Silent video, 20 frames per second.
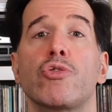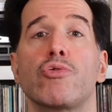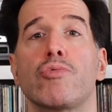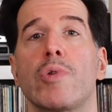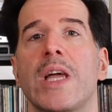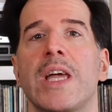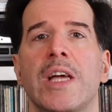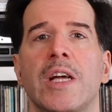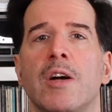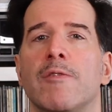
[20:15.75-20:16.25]

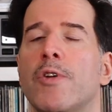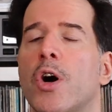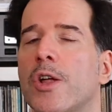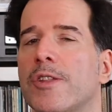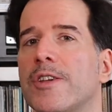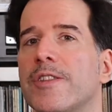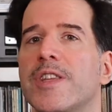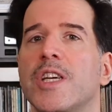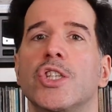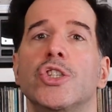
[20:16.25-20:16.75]
ring of all
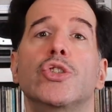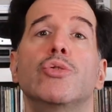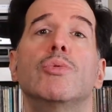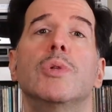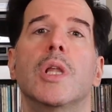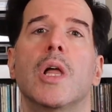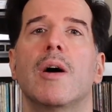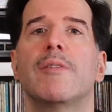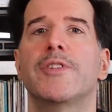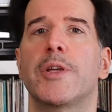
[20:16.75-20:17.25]
the things you
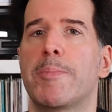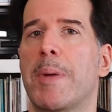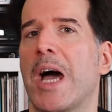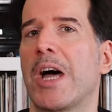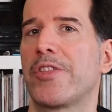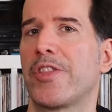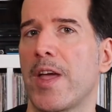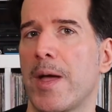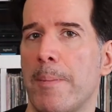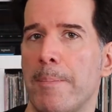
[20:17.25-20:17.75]
loved
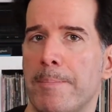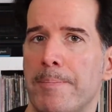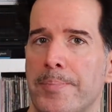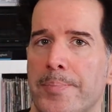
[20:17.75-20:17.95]
about them.